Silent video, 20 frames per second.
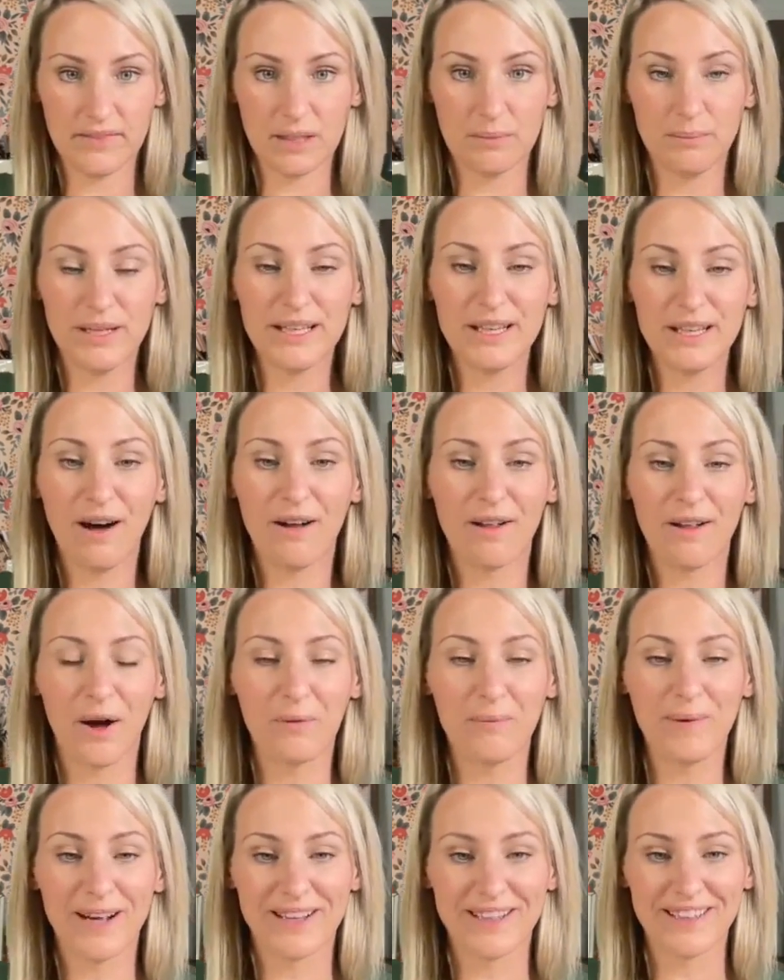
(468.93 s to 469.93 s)
But y'all, oh
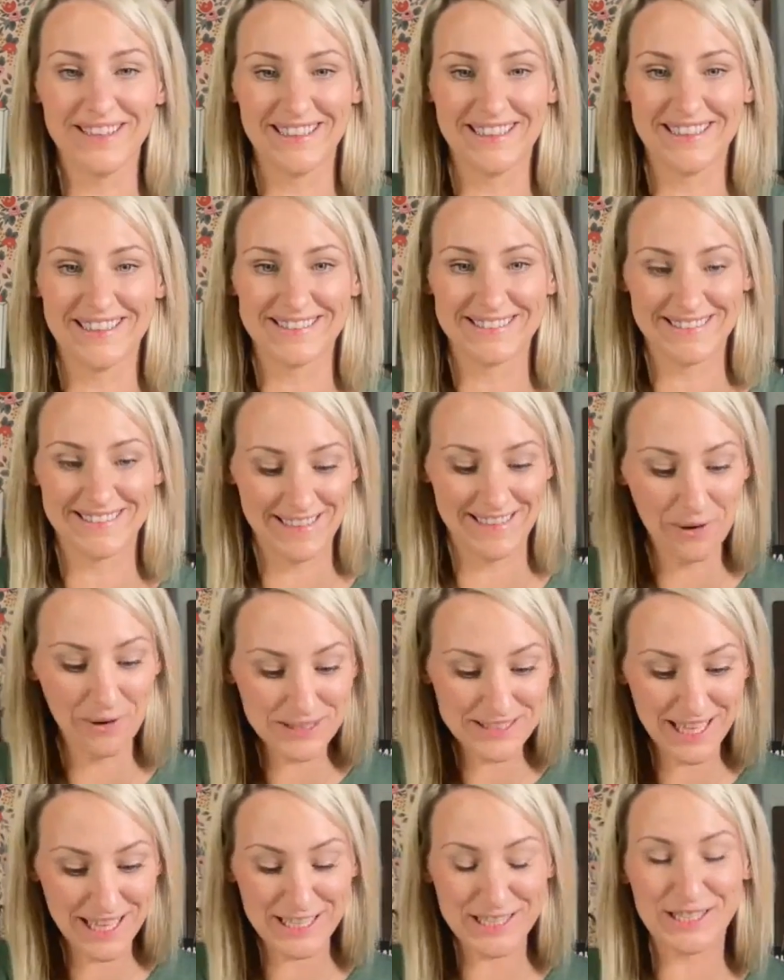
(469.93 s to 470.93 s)
my goodness, that
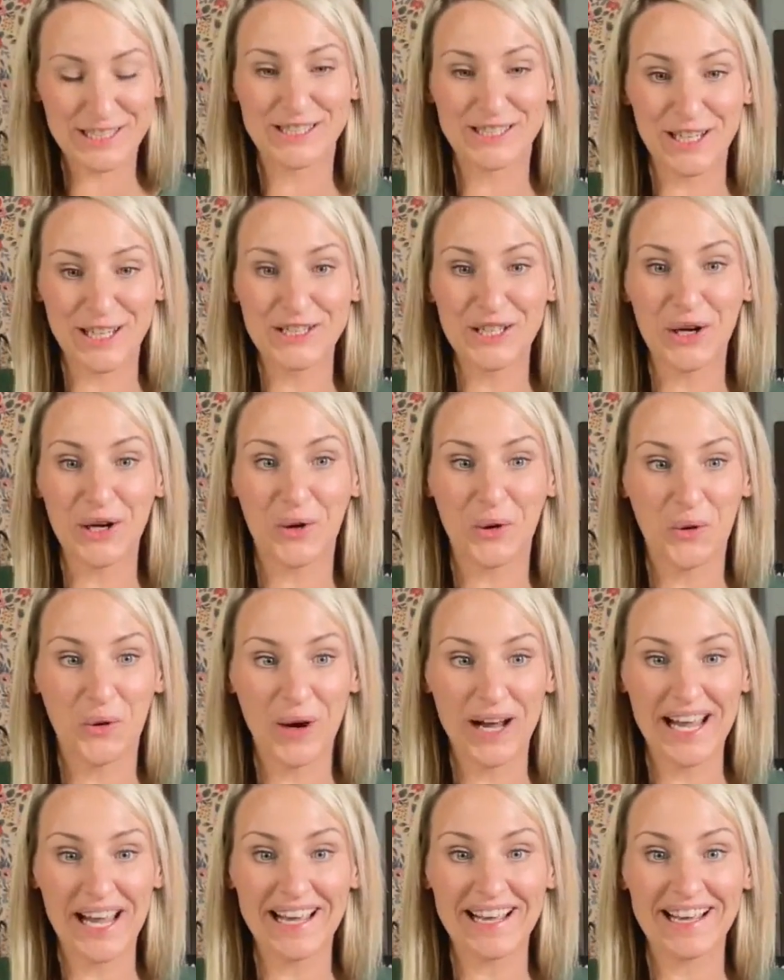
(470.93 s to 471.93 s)
was like such a
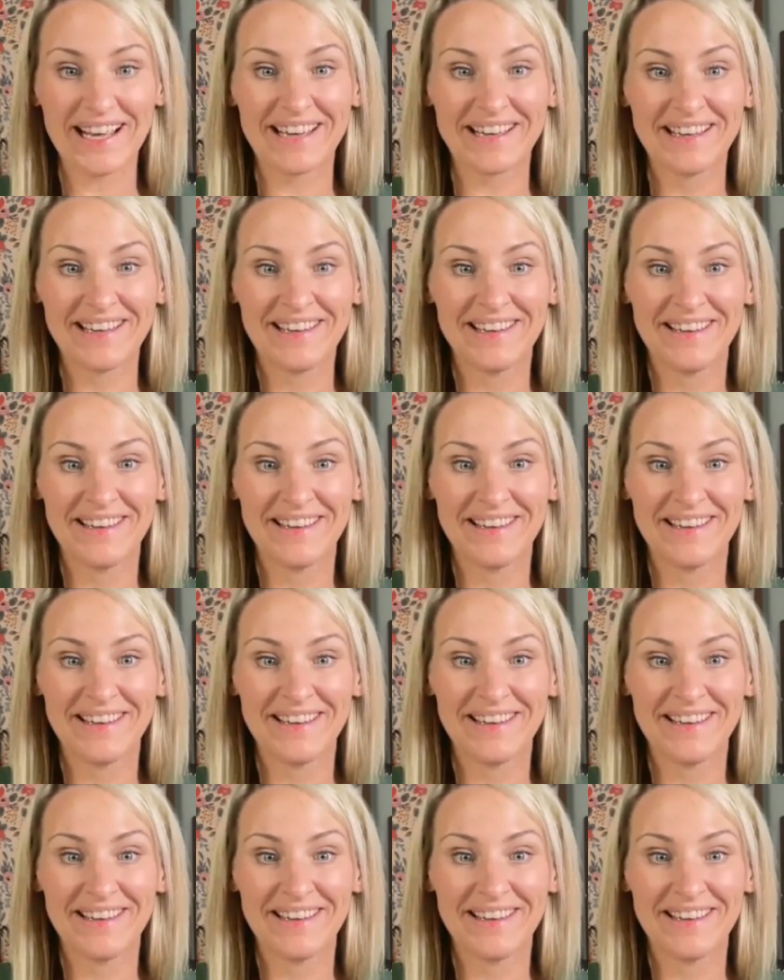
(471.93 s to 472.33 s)
quick